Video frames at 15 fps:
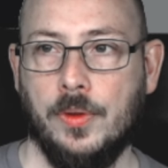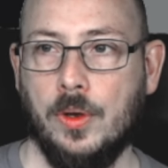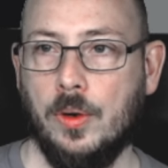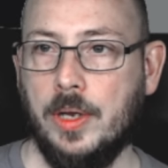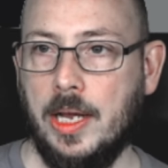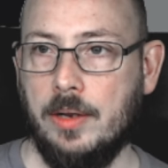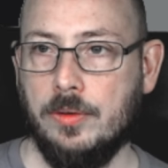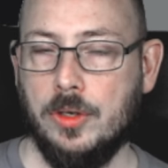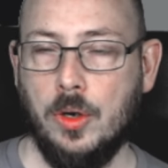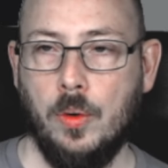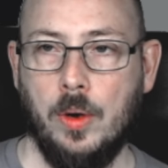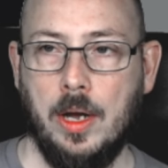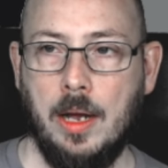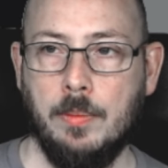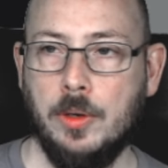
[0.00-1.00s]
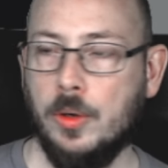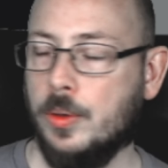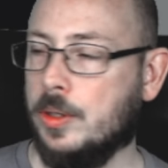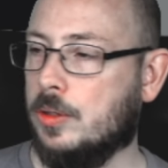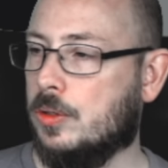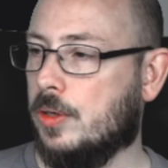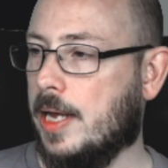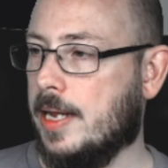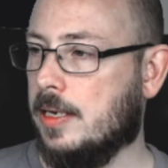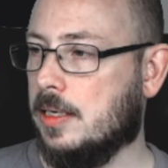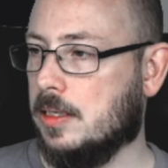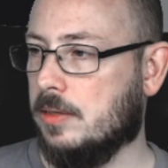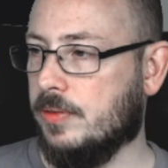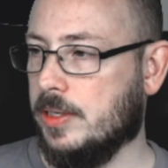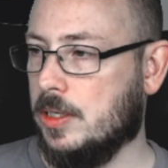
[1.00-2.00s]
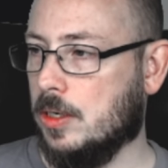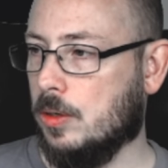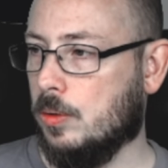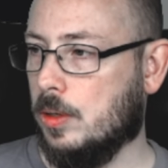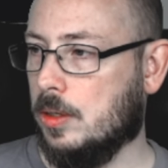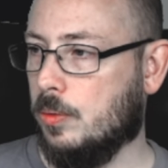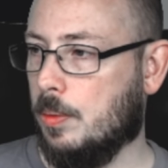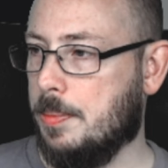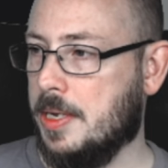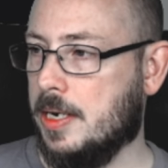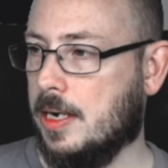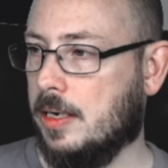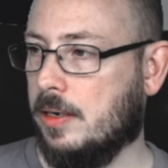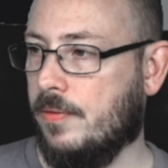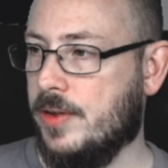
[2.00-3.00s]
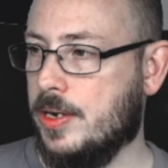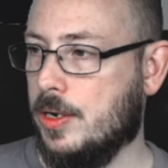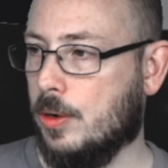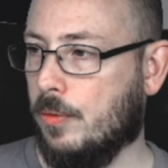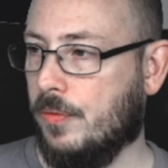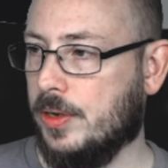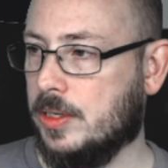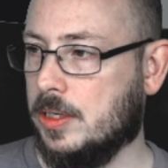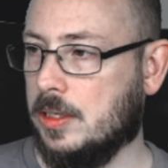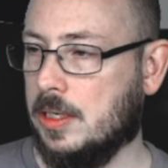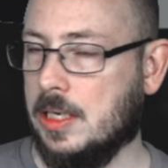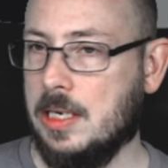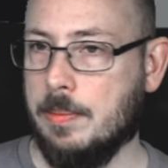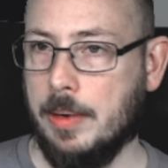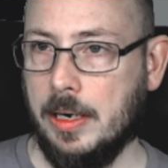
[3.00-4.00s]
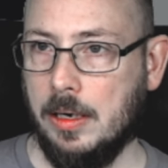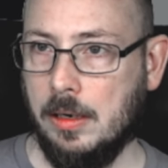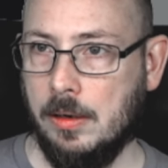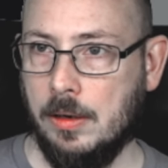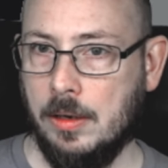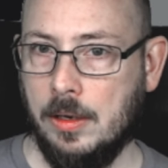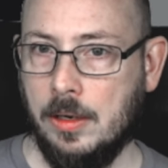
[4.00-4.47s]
Okay, so I'm going to end this video. It will be another video fixing the email.